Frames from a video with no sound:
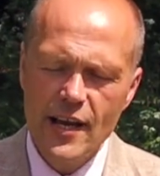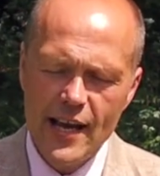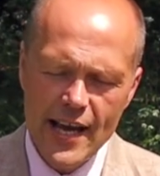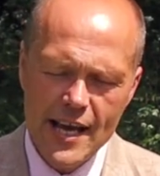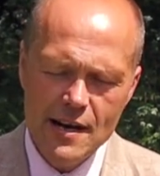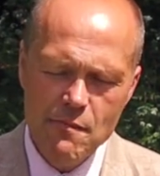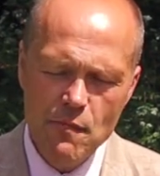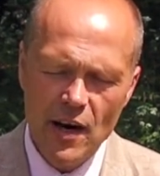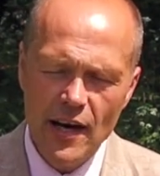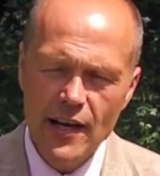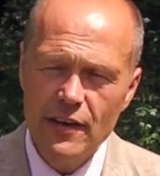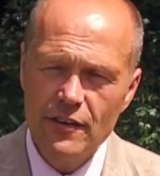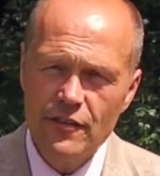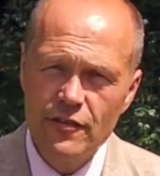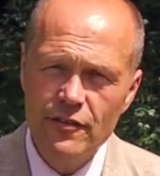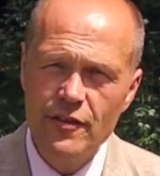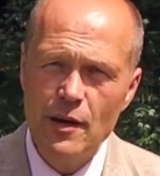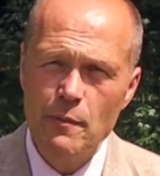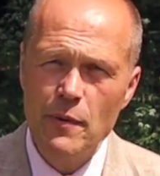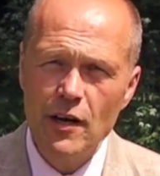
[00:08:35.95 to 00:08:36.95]
in my
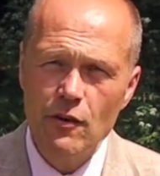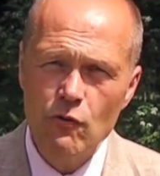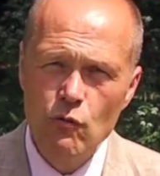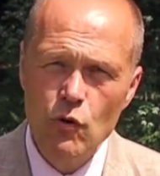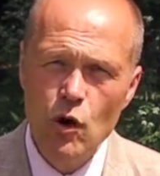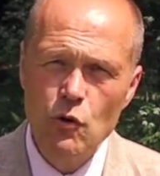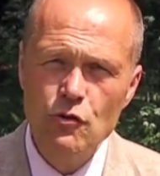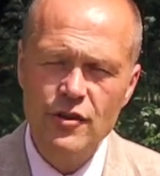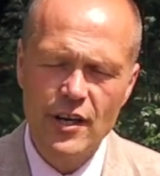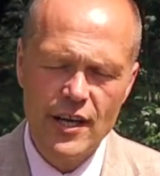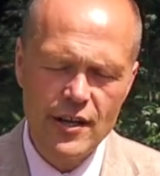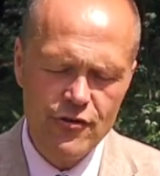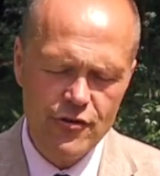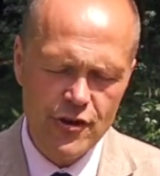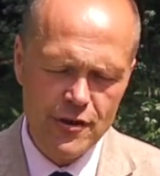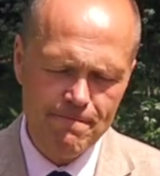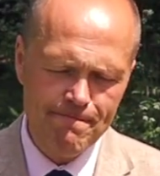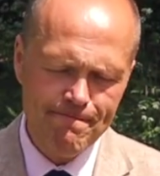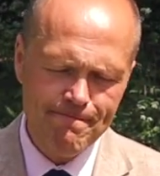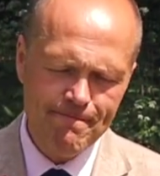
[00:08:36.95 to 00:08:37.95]
summer
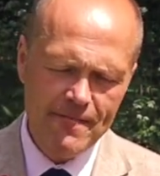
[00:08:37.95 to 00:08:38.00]
rotation.